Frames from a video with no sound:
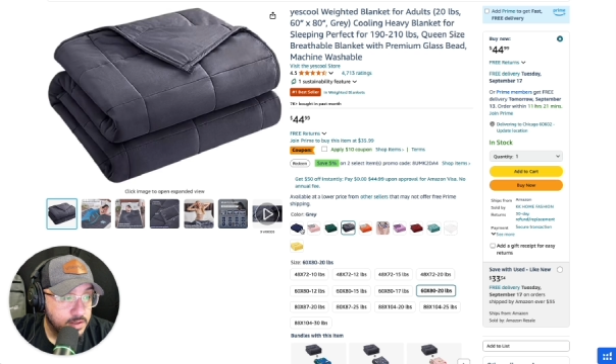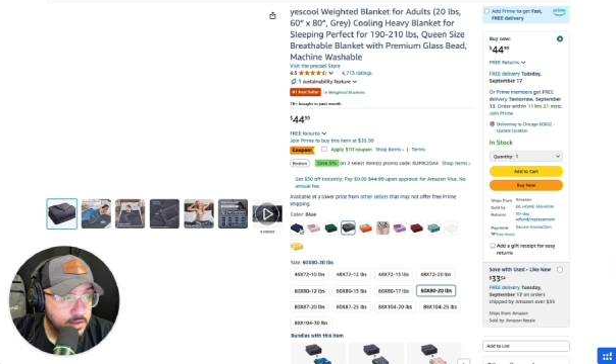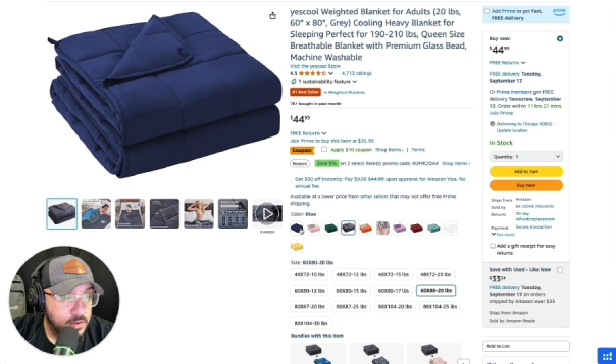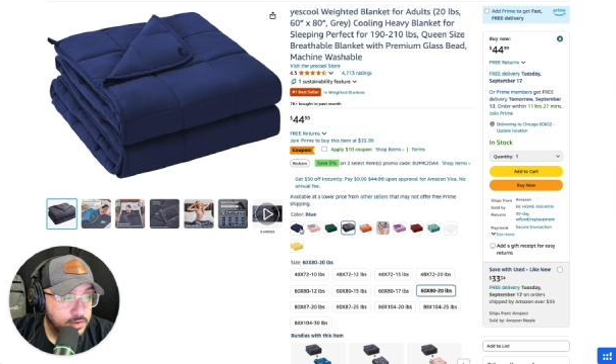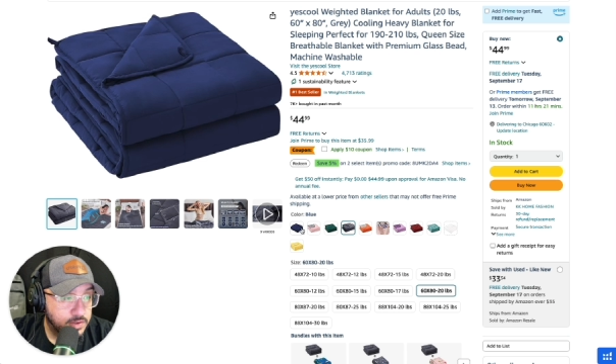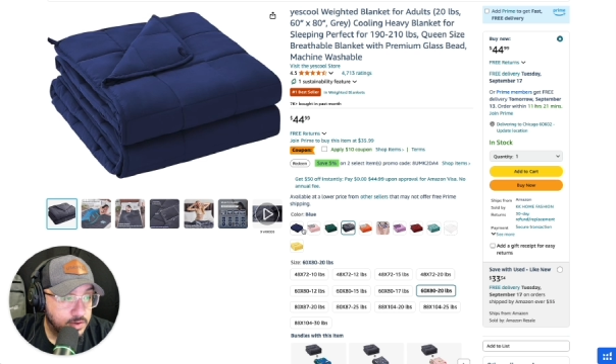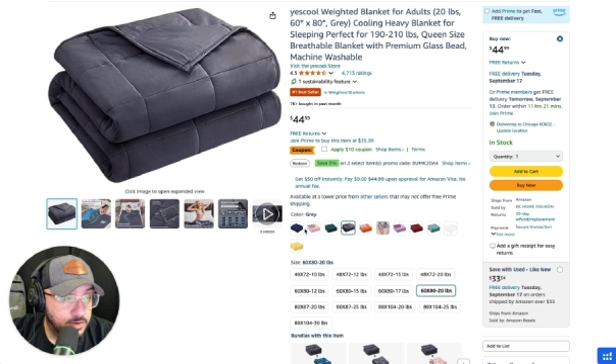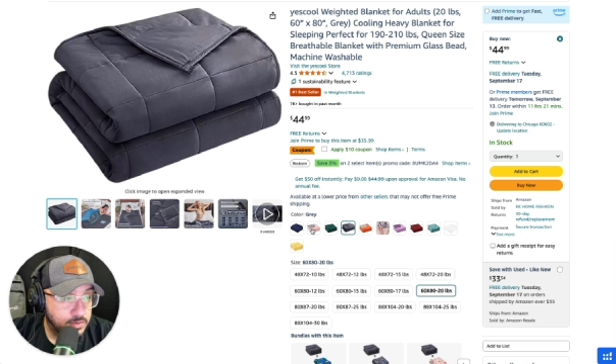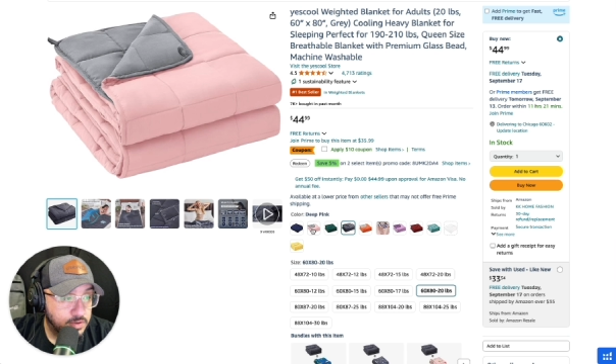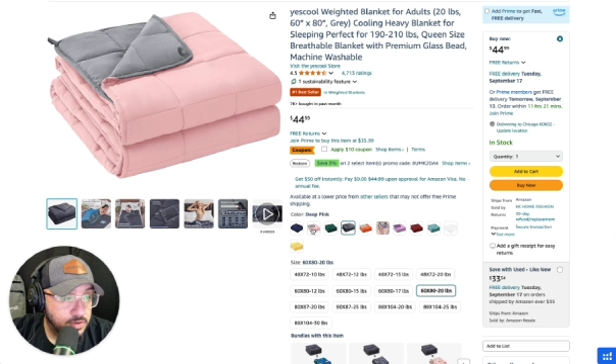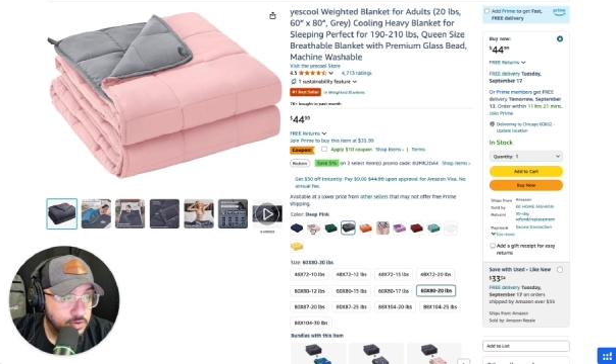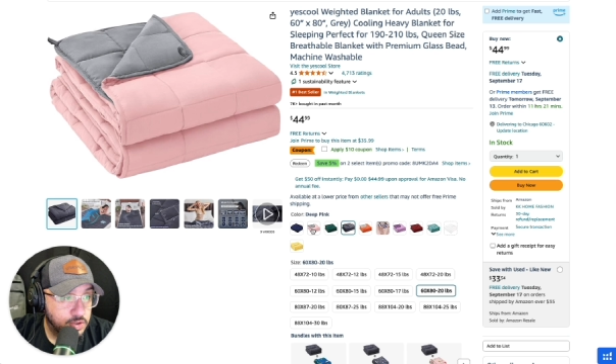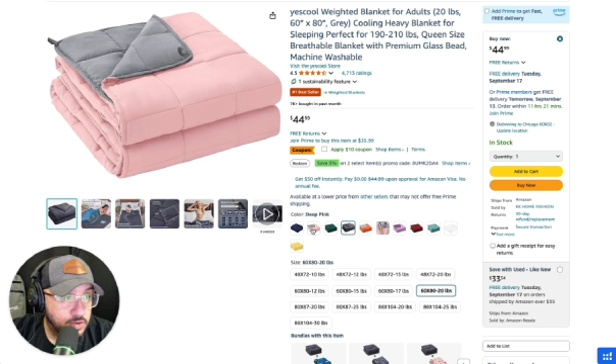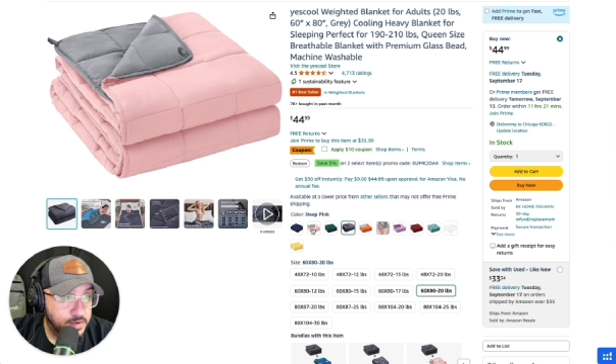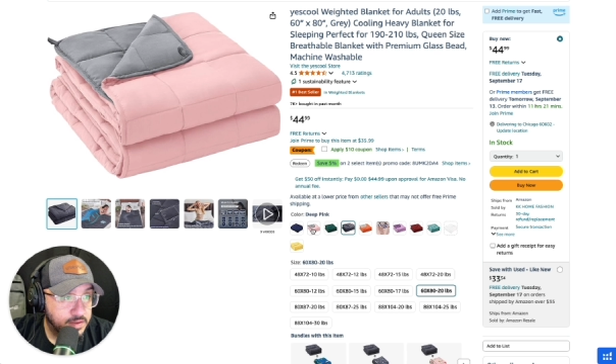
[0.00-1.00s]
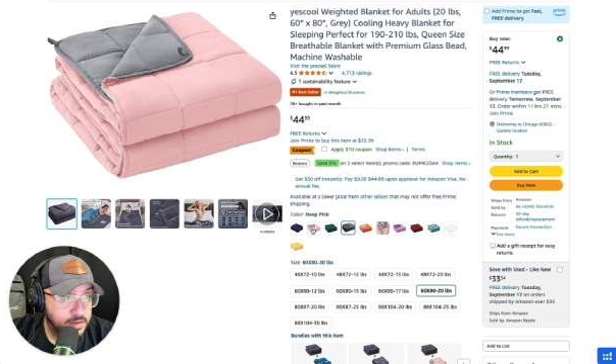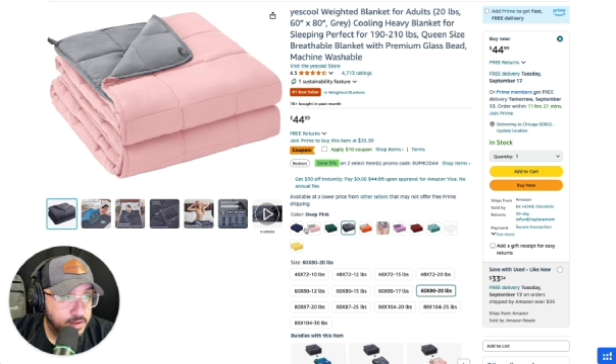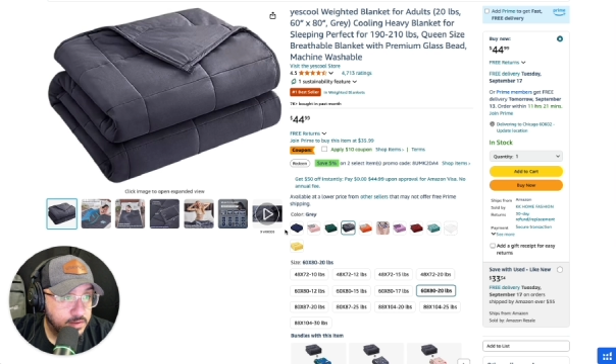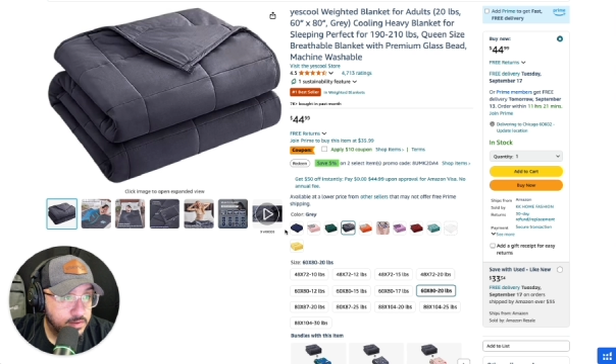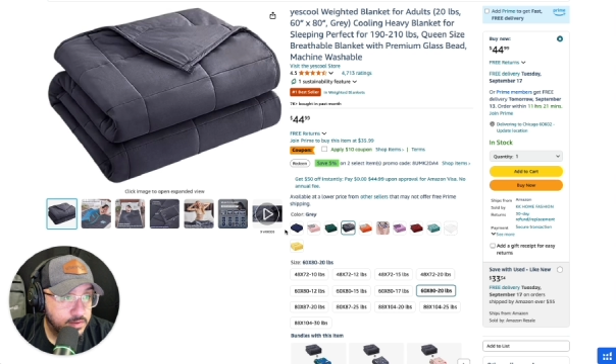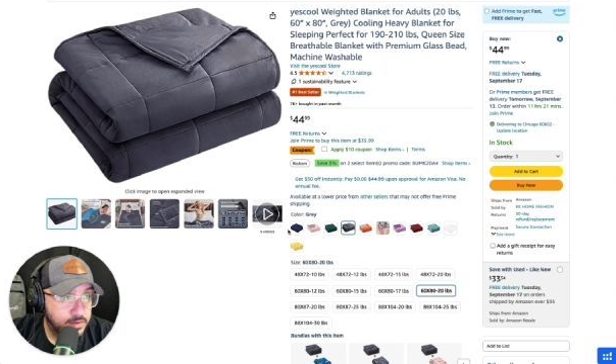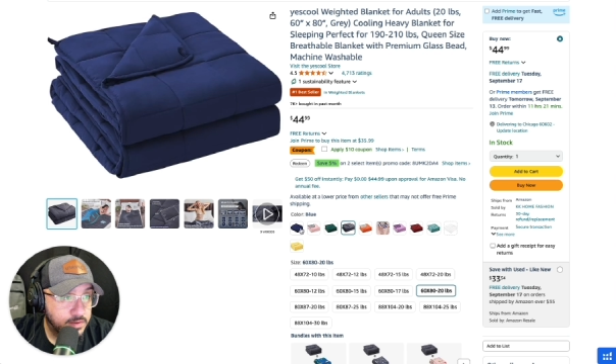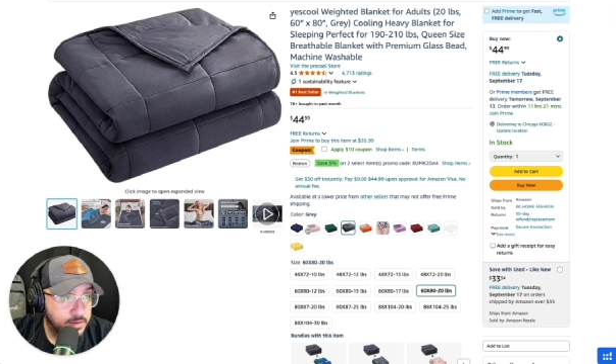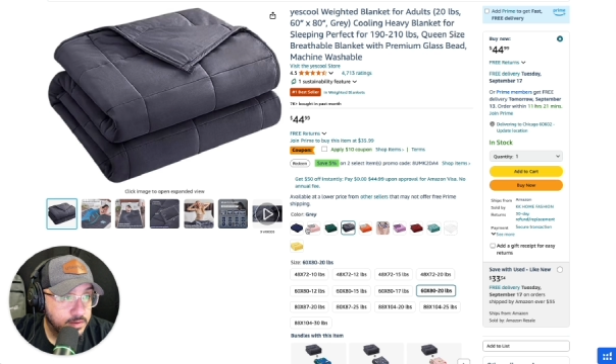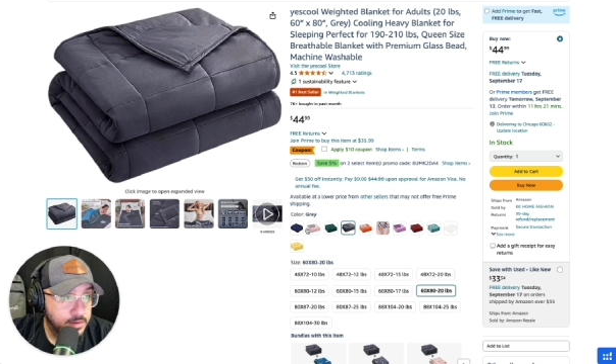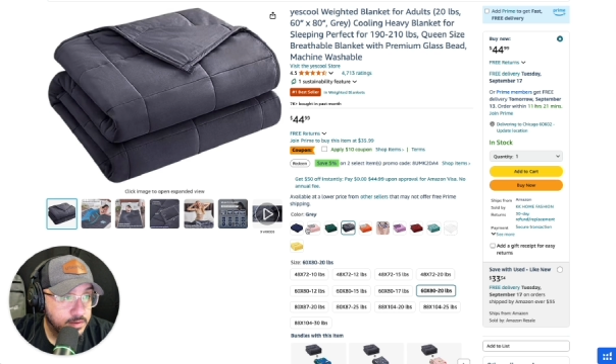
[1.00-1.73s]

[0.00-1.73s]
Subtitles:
So you're showing this,